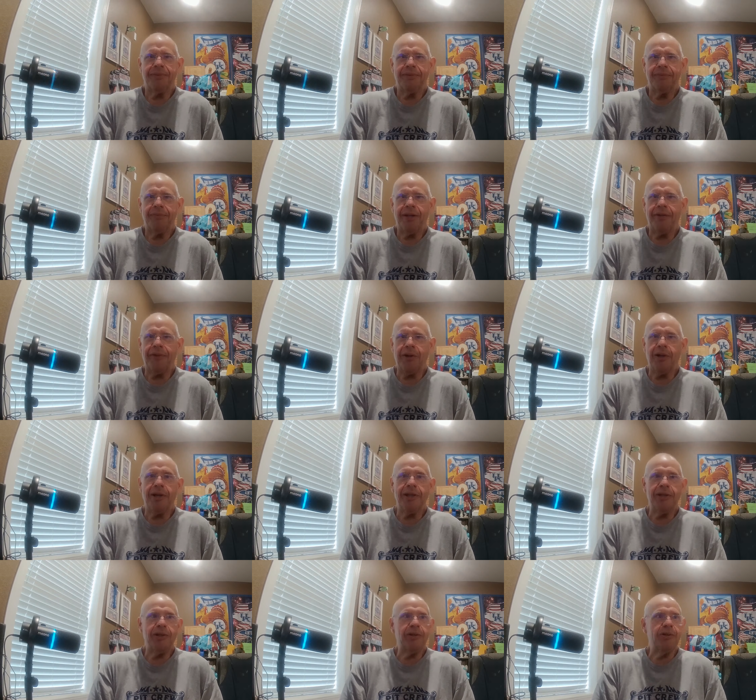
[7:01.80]
If you're going to
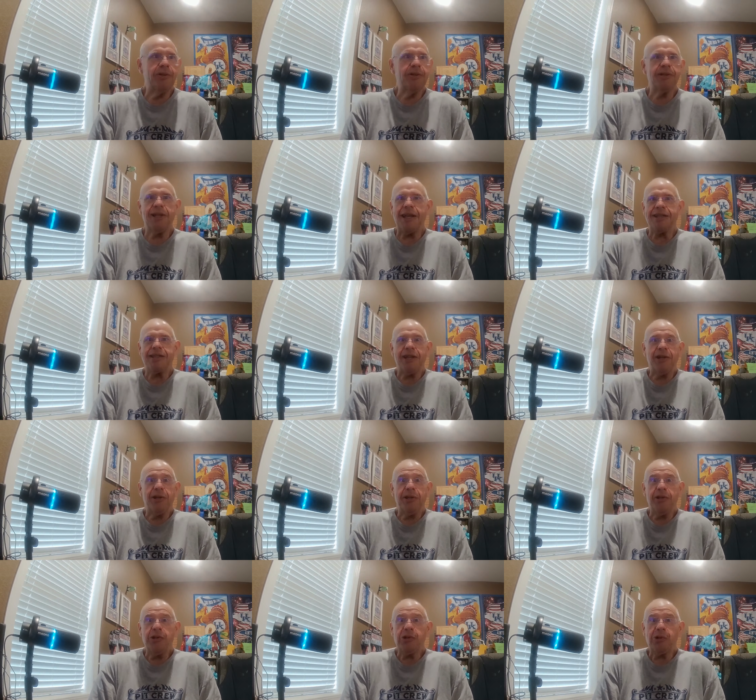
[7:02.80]
use, like say you're going
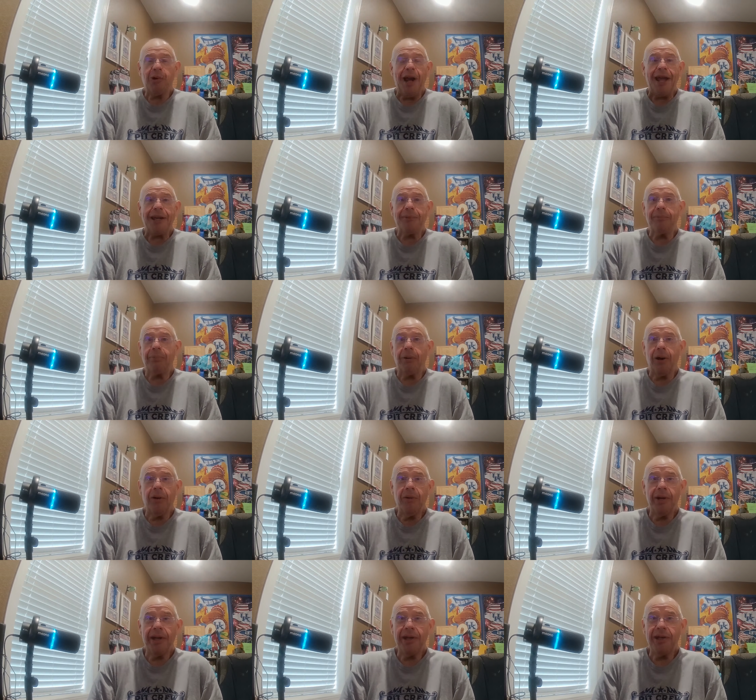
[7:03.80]
to use Kraken
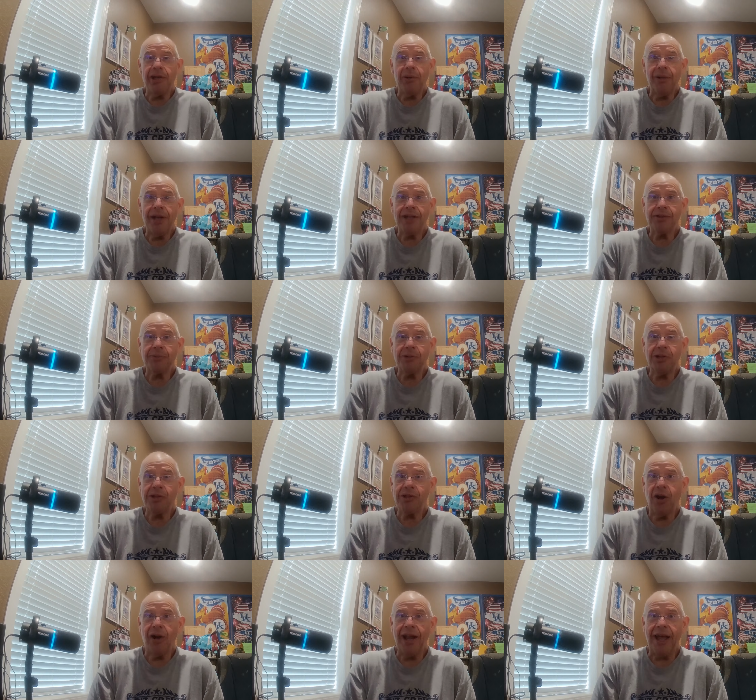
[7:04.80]
Pro here in the US, when you
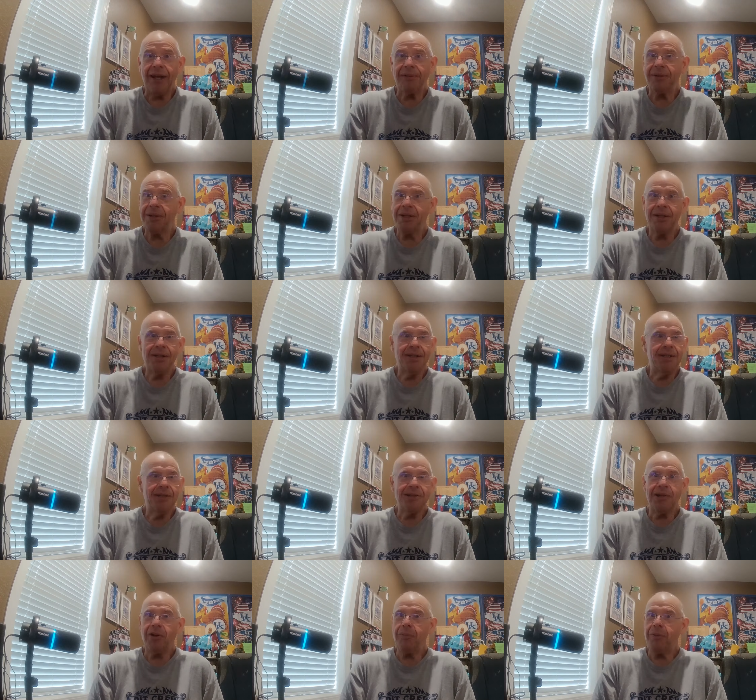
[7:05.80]
start out,
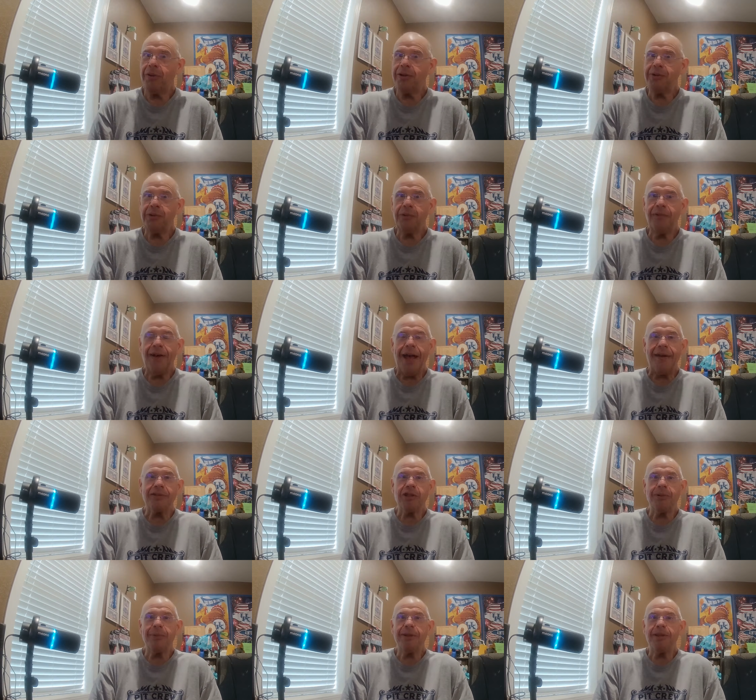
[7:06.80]
0.25 is going
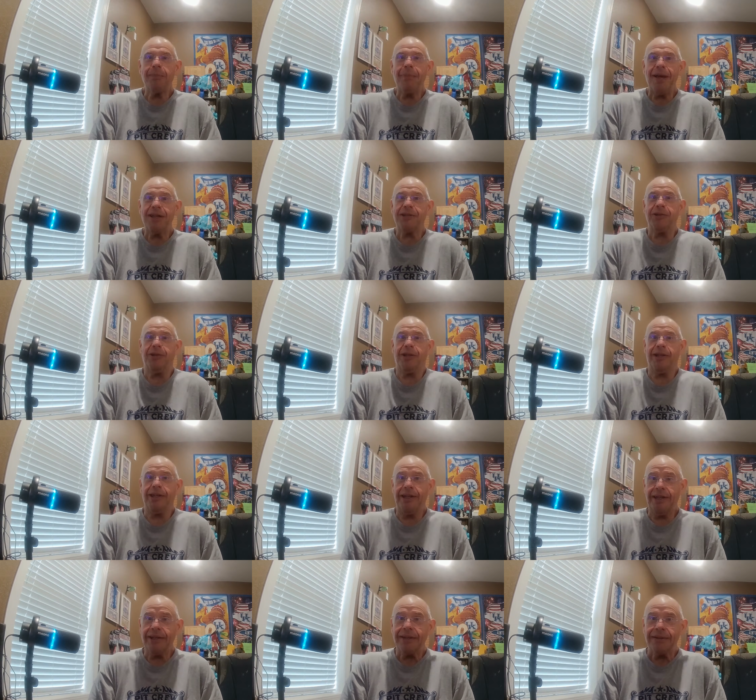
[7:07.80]
to be the best you can
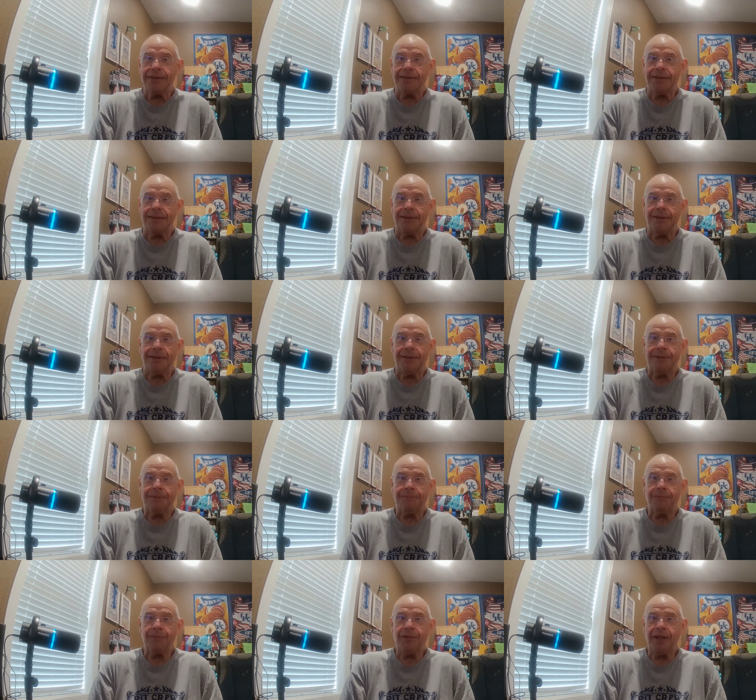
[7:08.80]
get.
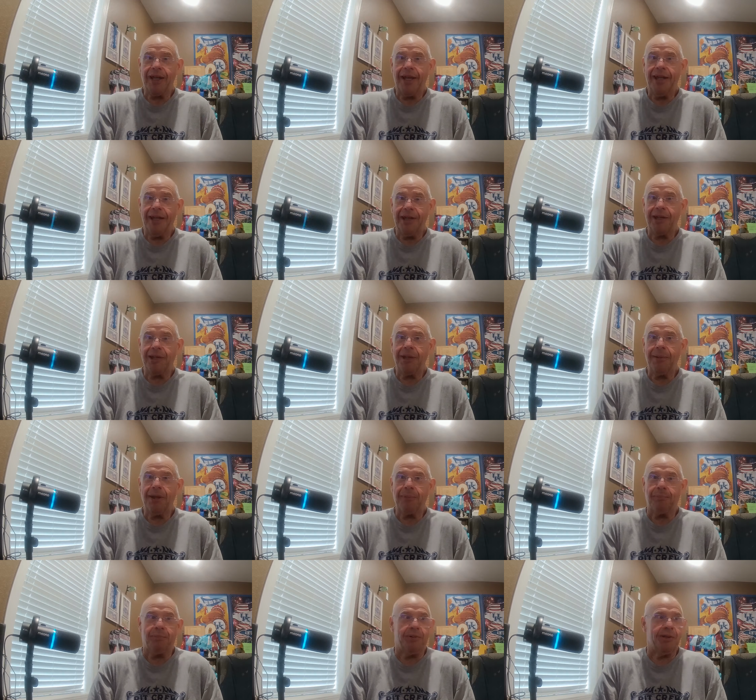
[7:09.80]
Okay,
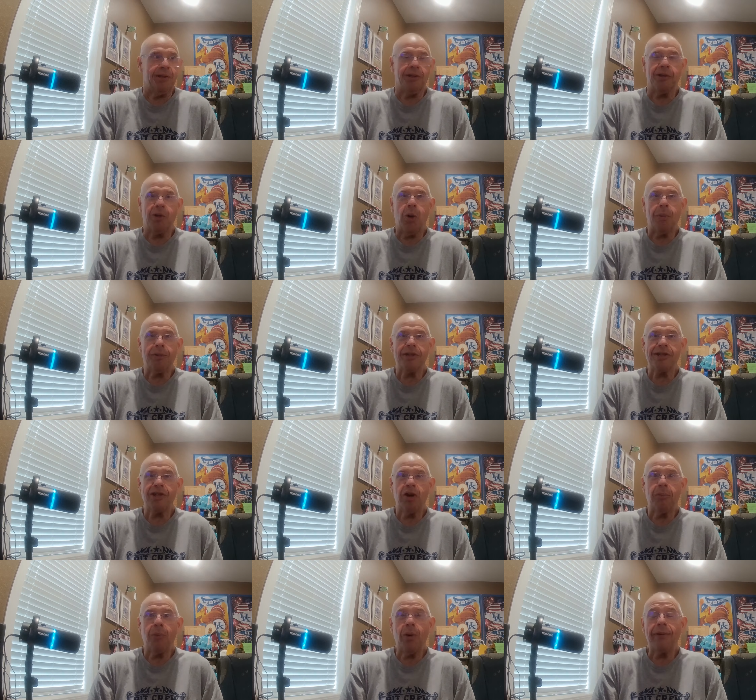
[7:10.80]
you can go up to
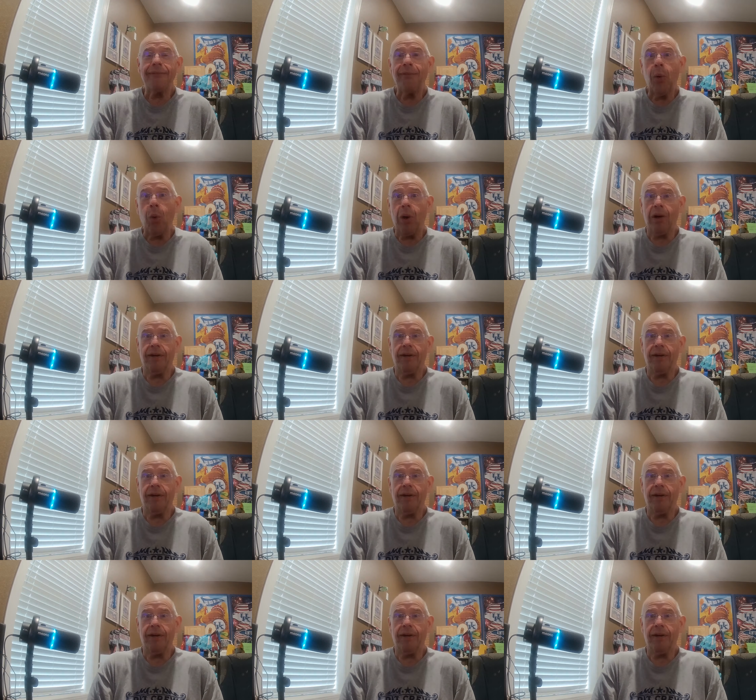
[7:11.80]
0.4.